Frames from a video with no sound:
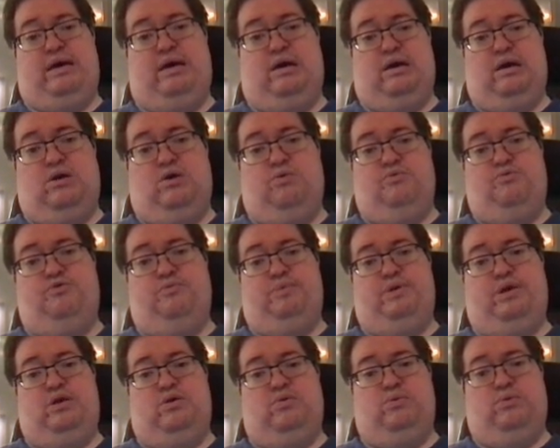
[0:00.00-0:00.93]
are going to
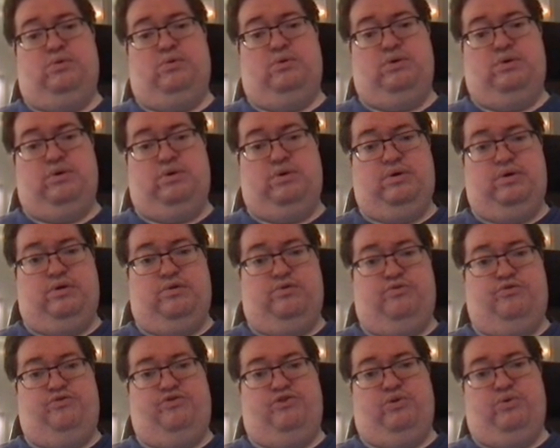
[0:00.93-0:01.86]
be equal to
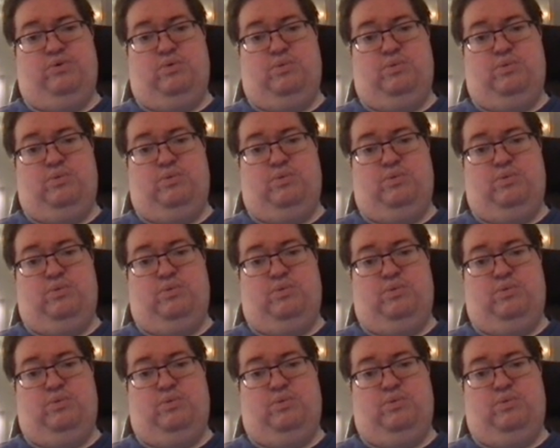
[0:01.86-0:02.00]
0.